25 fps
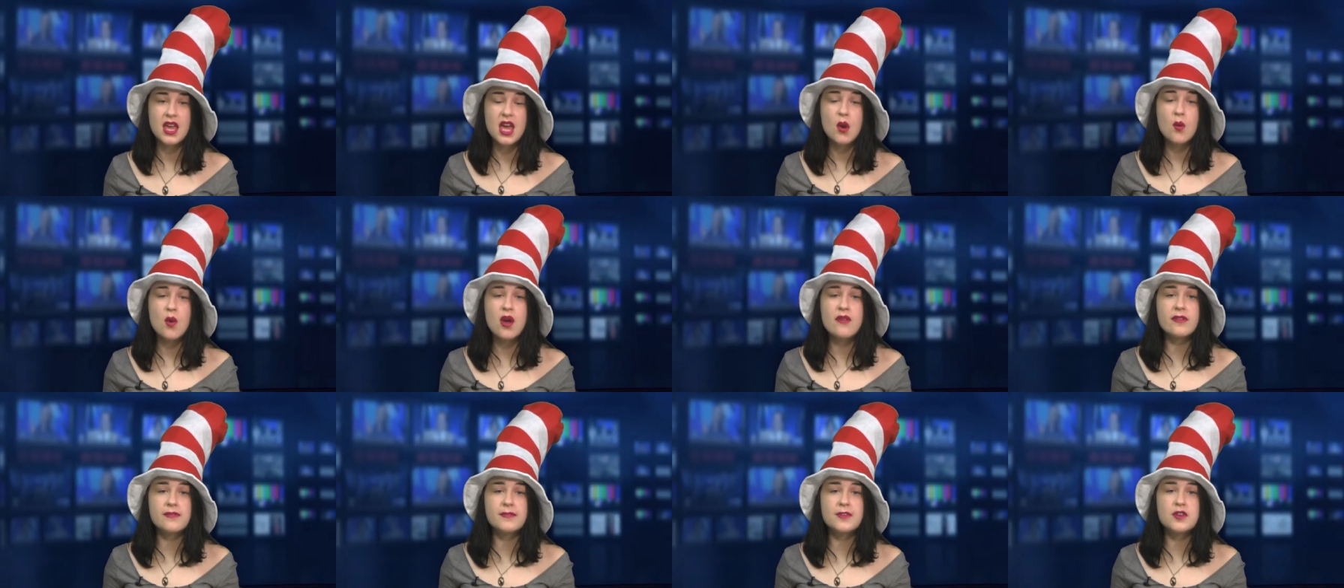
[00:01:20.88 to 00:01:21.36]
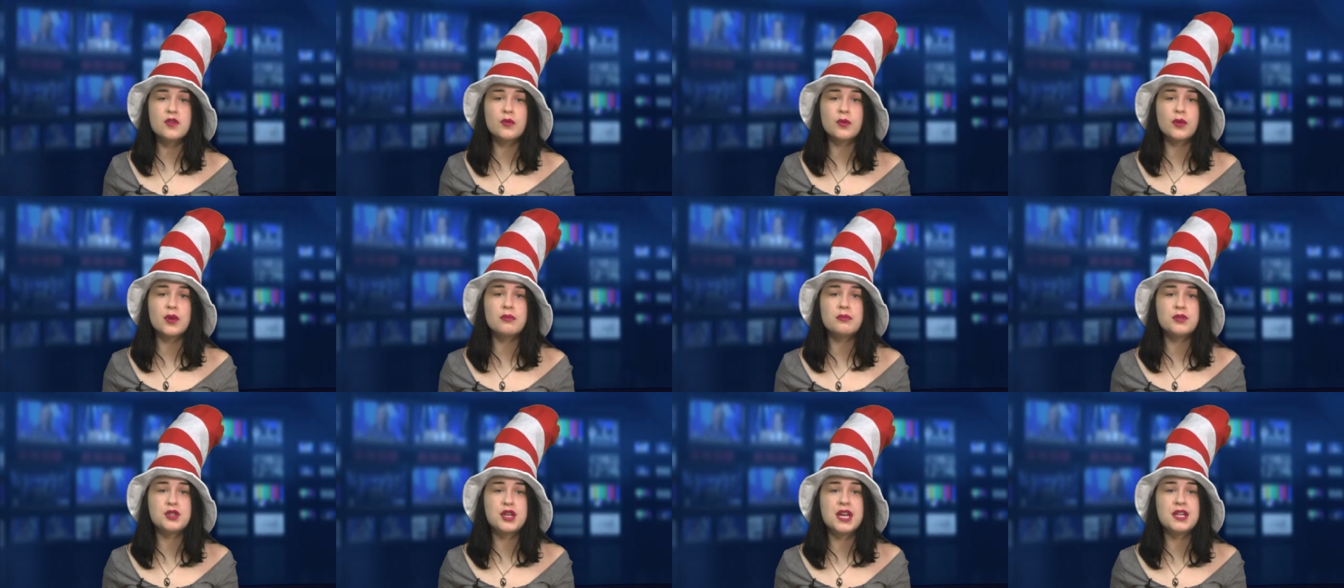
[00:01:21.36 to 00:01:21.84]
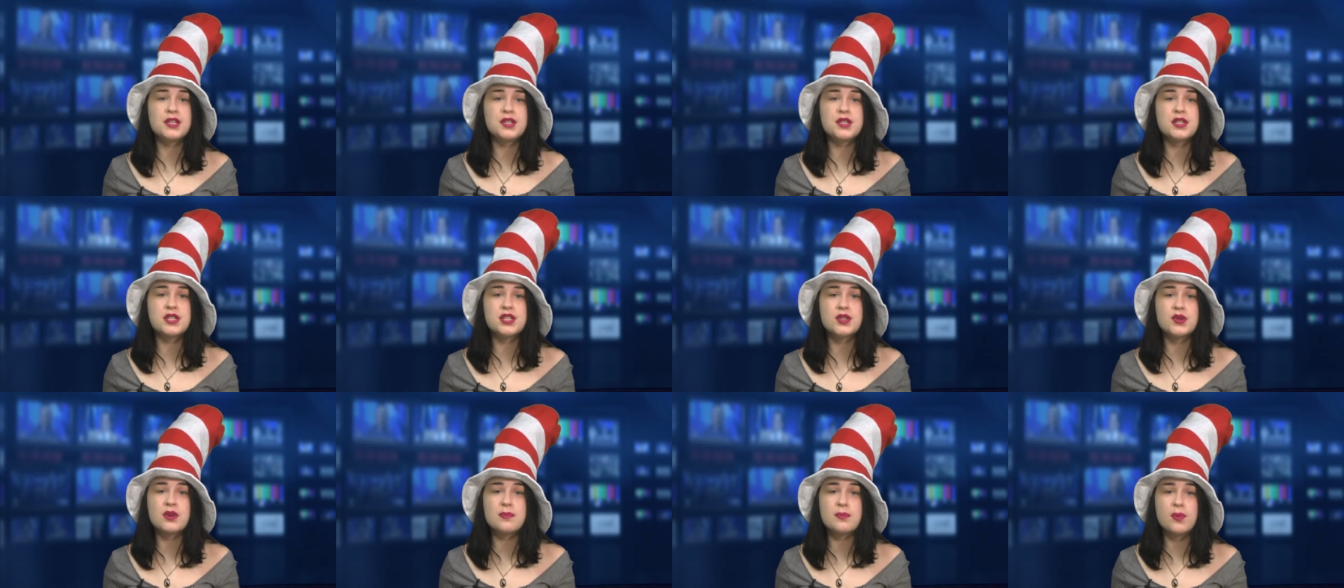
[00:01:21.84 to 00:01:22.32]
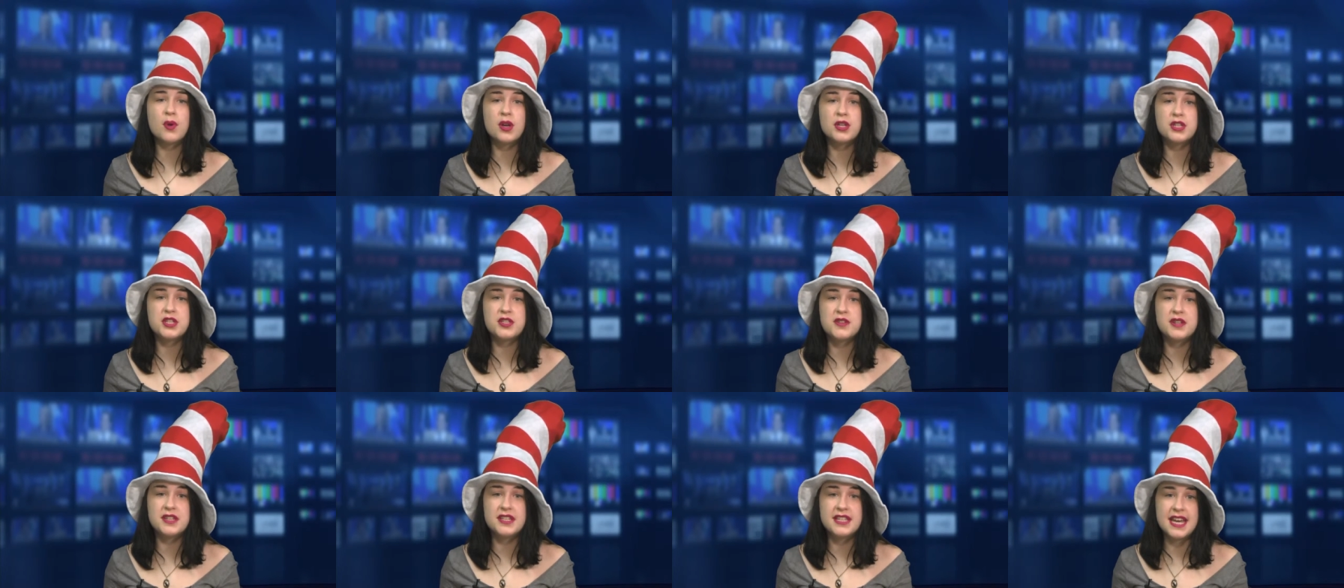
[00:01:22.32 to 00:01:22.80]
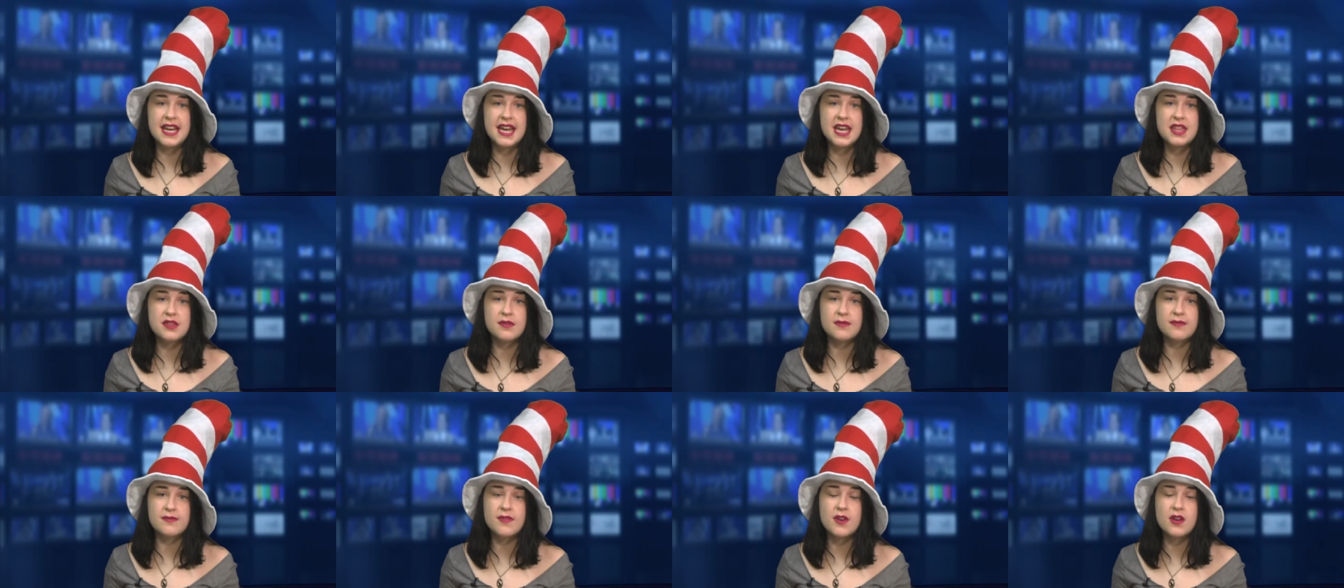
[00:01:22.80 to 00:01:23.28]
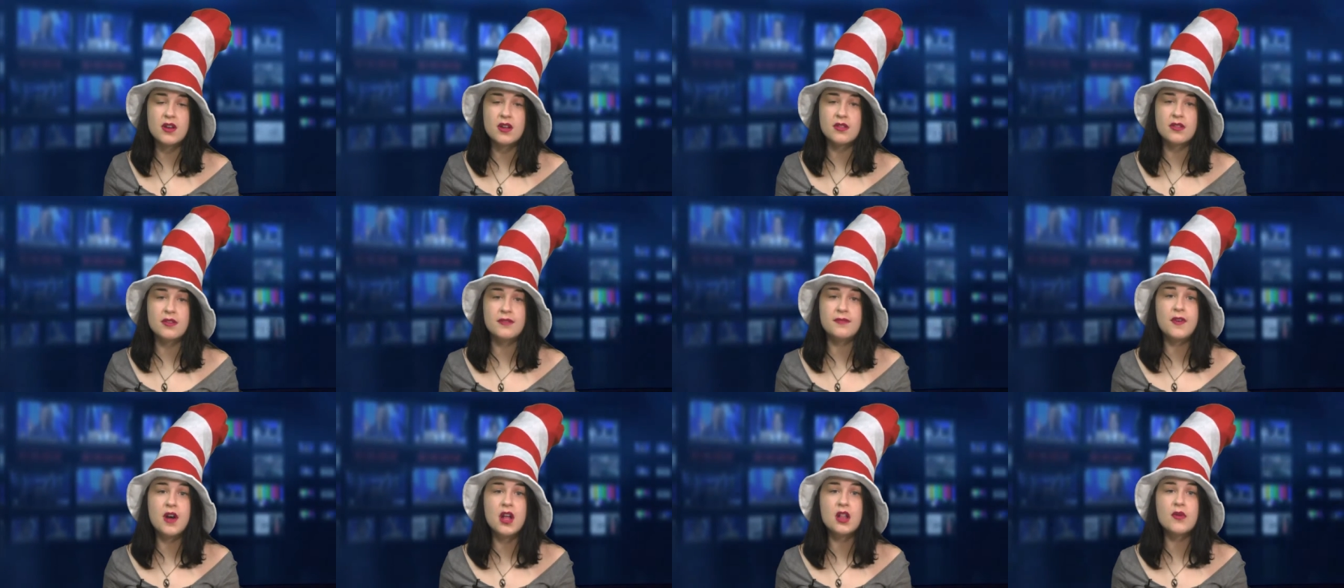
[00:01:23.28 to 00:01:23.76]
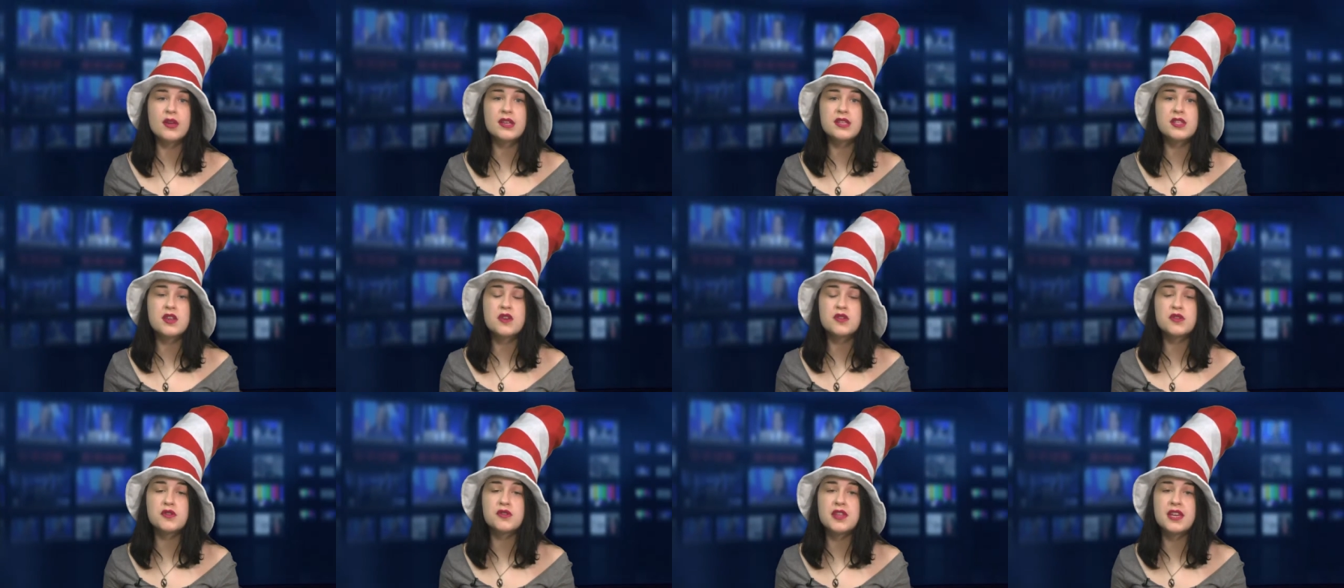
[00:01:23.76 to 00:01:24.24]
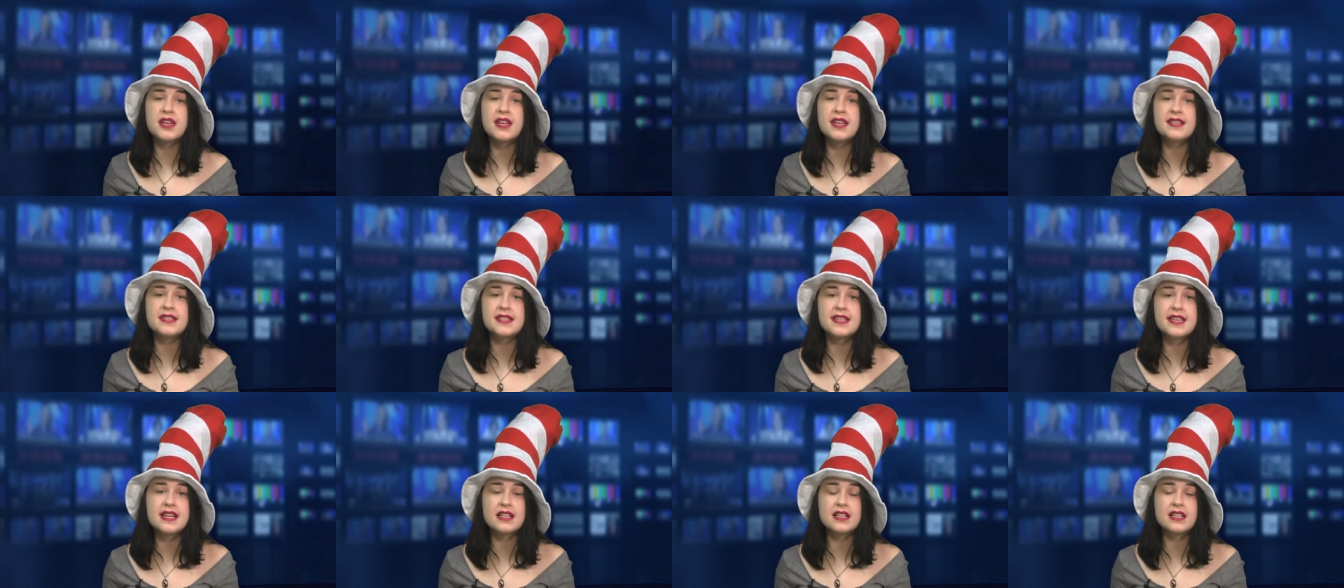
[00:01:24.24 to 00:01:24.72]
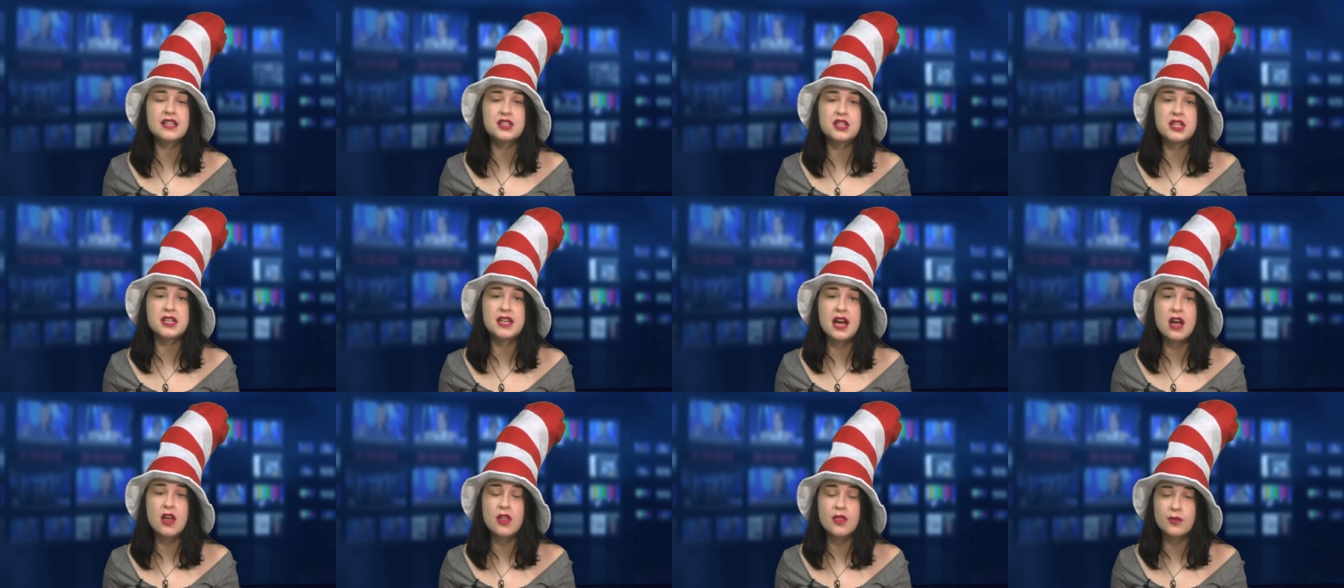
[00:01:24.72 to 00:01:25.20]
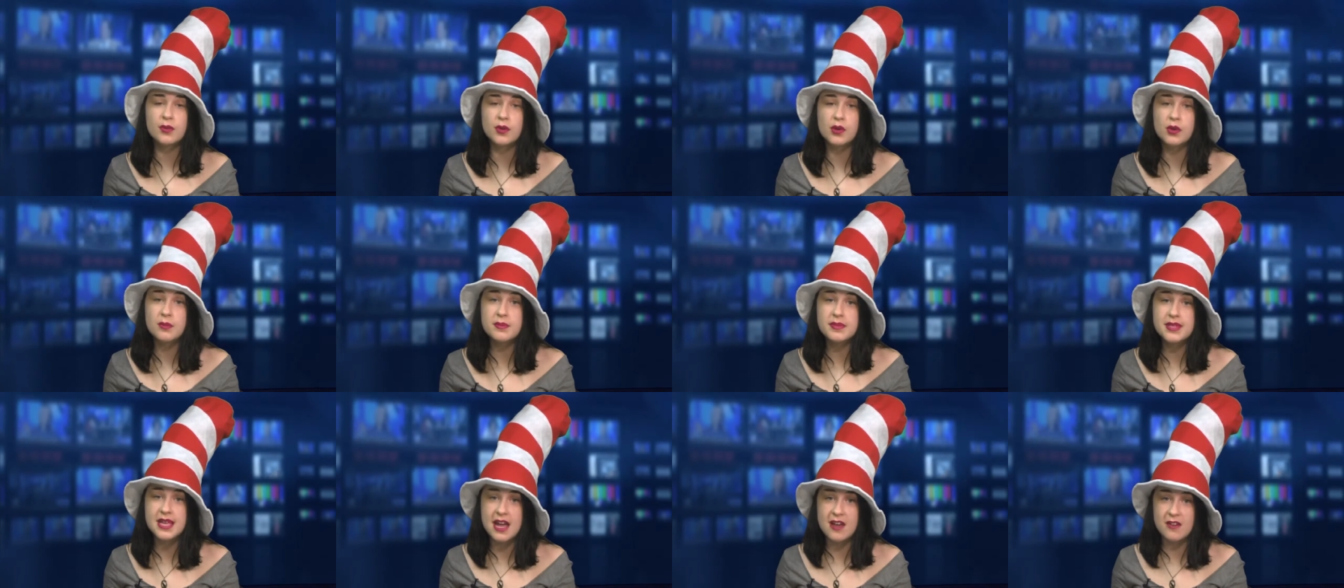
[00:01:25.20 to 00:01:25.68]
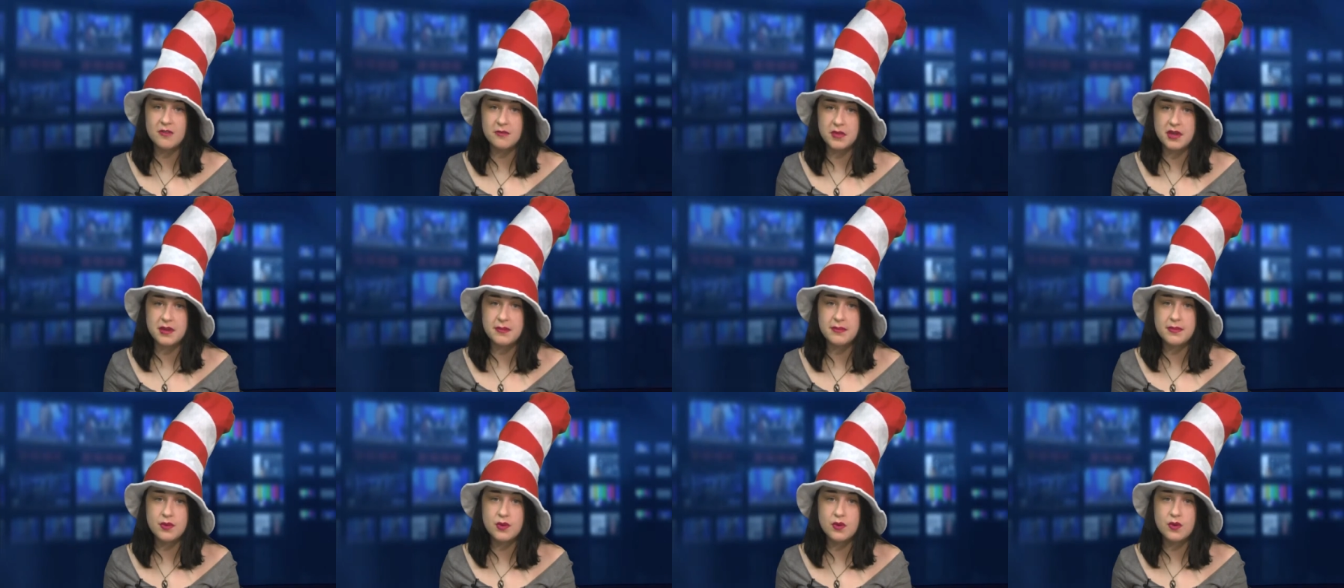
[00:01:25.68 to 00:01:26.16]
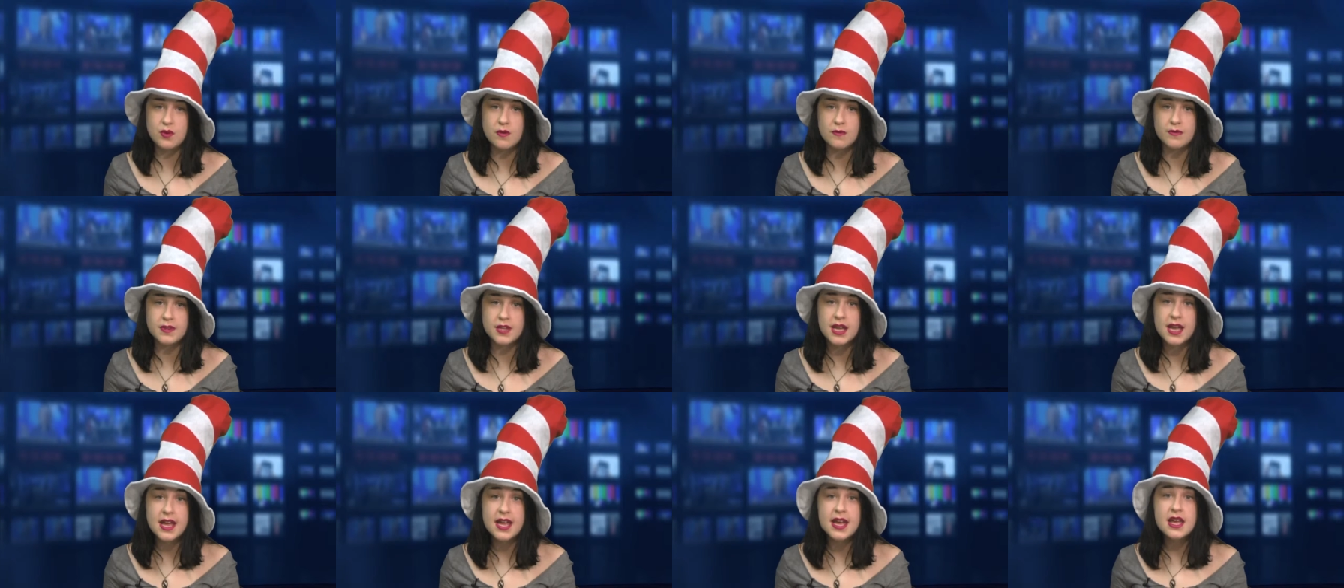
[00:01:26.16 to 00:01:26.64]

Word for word: We have a few room changes to report to you today. The, fo the following social studies, English, and health rooms have been moved.